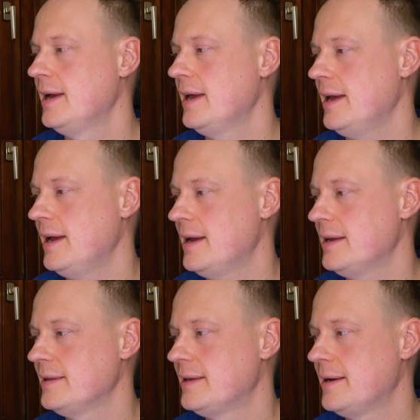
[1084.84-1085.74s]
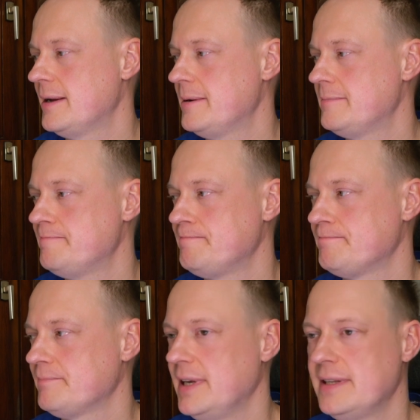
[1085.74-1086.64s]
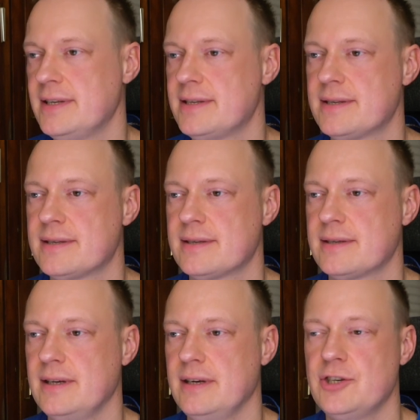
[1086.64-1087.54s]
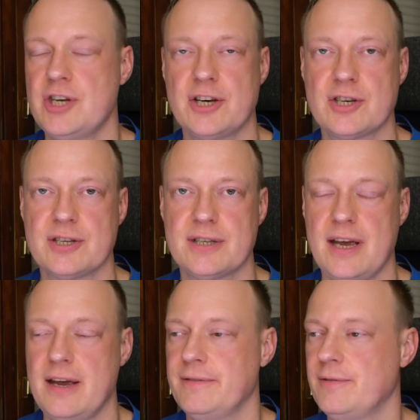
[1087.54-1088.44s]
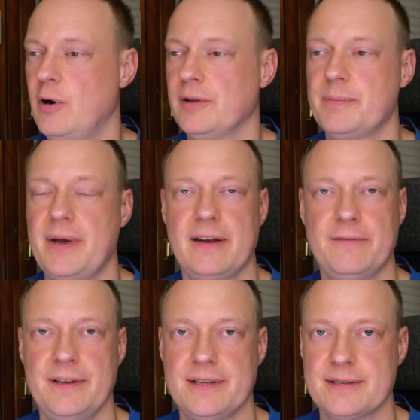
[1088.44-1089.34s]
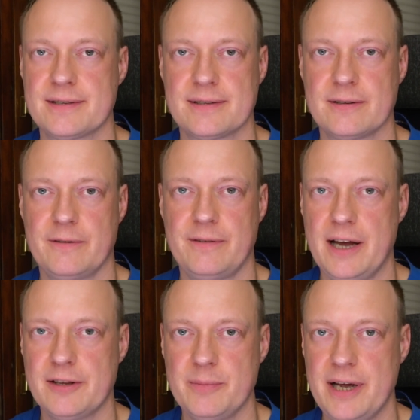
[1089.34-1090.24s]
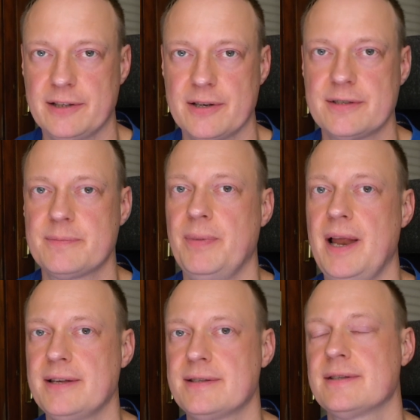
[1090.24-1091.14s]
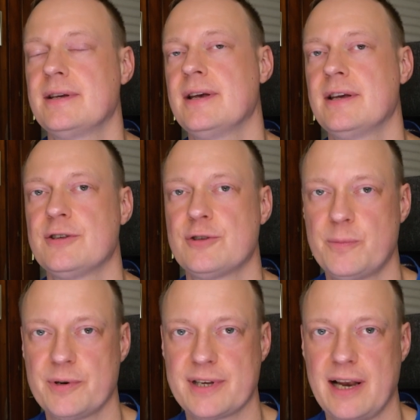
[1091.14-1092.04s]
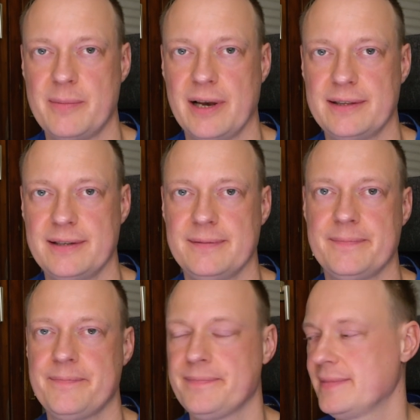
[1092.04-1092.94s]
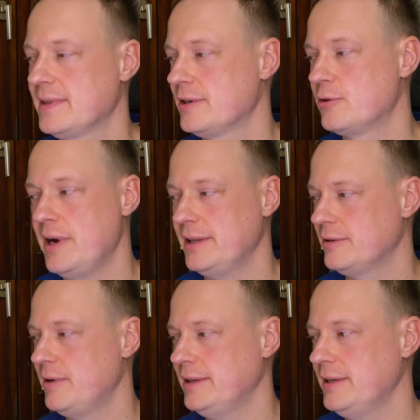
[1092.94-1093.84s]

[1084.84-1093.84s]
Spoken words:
And it is injection safe, all the benefits of other methods, plus super scalability. Great, great